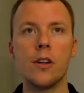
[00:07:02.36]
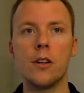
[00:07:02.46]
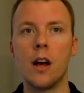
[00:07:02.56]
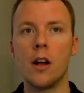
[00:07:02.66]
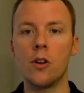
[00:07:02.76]
and
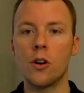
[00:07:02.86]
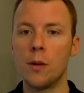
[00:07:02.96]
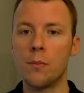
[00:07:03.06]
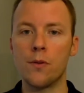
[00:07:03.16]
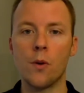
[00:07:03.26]
look
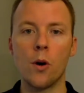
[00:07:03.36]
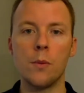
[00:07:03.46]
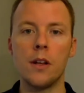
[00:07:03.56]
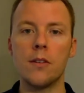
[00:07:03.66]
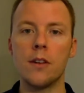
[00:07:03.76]
at
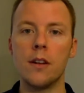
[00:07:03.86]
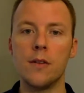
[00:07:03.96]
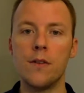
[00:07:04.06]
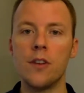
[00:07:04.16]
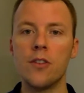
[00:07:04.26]
performance and
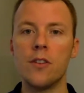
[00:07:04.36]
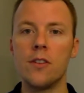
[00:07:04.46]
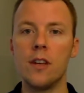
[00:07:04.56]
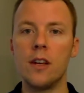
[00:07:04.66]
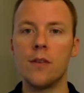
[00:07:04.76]

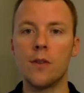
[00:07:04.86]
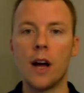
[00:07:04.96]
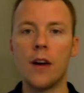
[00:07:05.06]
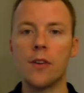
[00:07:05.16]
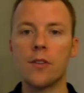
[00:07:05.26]
efficiency for
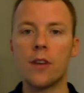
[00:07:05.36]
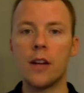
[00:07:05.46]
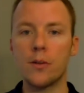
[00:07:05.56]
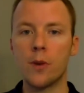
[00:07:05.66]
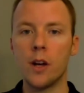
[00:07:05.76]
how your
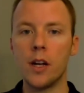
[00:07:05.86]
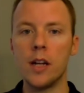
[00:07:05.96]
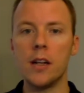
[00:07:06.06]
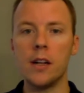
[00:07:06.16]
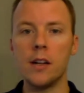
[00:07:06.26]
site's
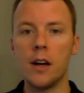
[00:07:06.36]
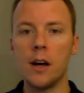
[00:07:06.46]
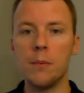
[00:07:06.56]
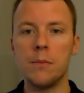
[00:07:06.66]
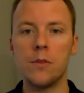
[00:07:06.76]
running,
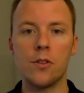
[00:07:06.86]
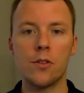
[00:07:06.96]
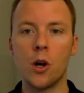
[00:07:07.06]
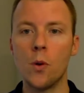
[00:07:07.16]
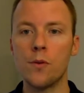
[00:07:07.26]
and
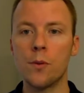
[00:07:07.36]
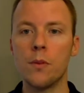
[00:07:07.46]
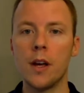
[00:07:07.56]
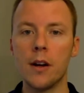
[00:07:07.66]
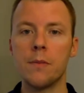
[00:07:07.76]
just going from
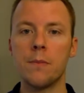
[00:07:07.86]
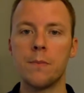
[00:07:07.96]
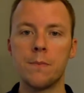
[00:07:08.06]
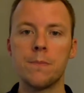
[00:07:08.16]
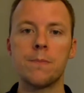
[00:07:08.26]

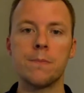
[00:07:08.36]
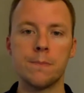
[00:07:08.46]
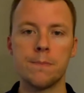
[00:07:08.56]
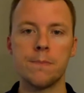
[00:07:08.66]
there.